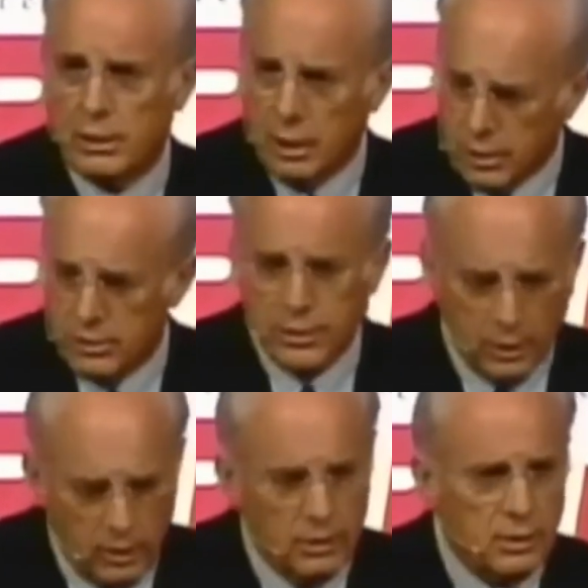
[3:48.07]
that is
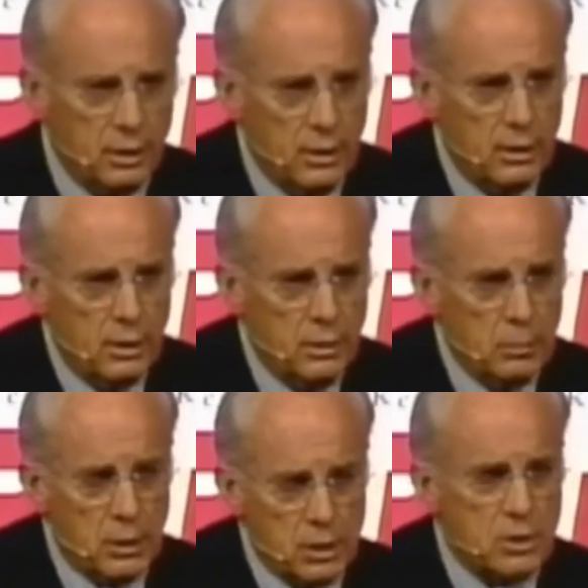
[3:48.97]
done,
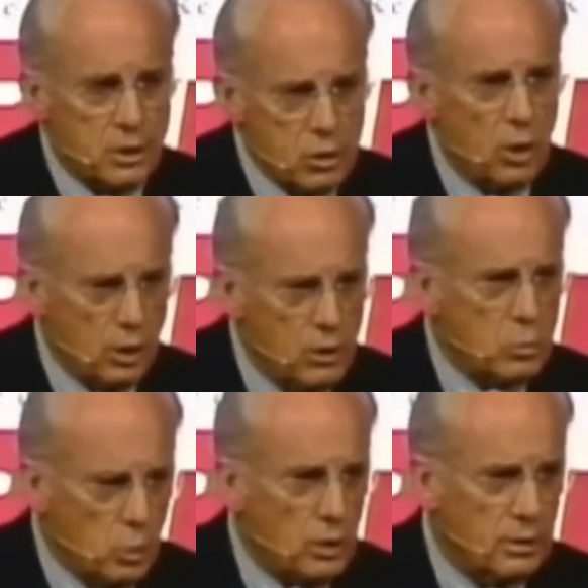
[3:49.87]
because it is all his
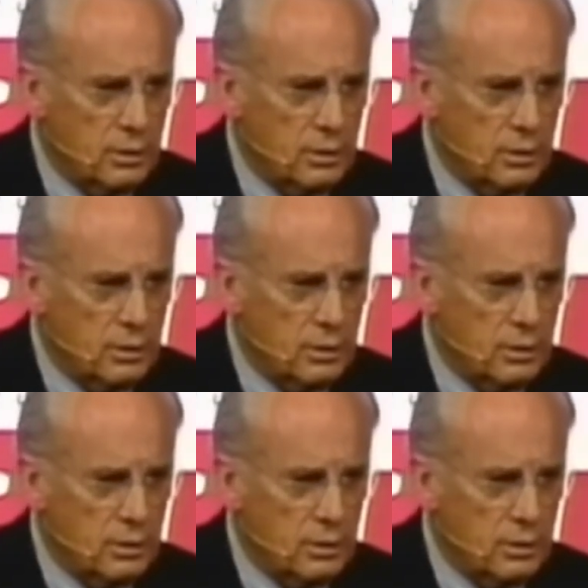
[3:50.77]
work.